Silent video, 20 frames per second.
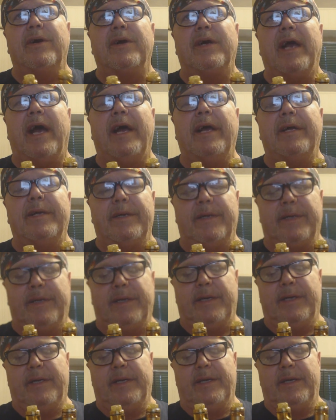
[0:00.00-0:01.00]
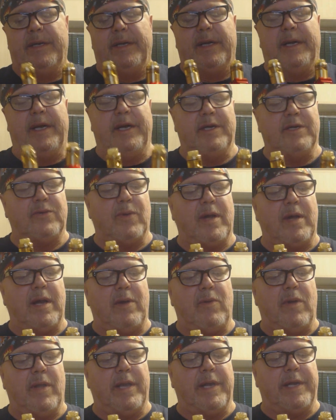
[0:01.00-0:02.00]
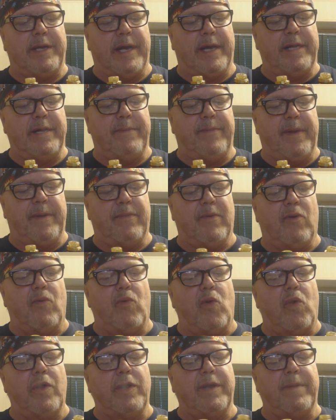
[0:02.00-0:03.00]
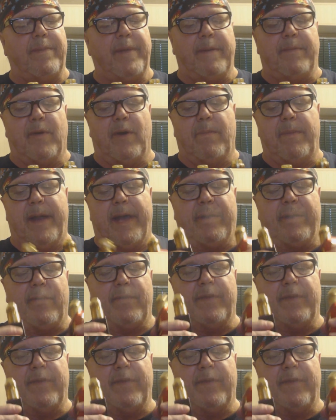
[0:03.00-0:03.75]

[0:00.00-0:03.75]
Okay? Here's what I want to tell you people, warn you people about